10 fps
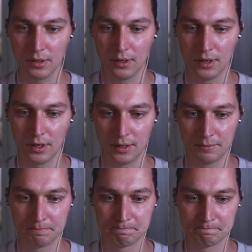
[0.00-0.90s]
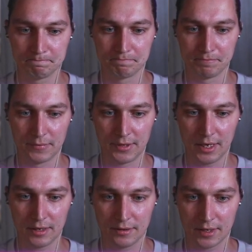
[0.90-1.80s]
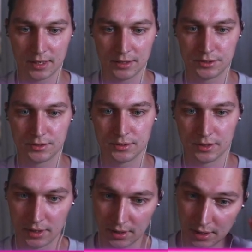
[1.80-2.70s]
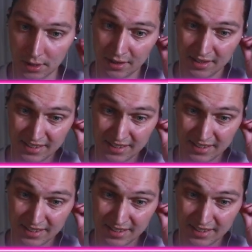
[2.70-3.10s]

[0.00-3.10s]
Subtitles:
The other thing is the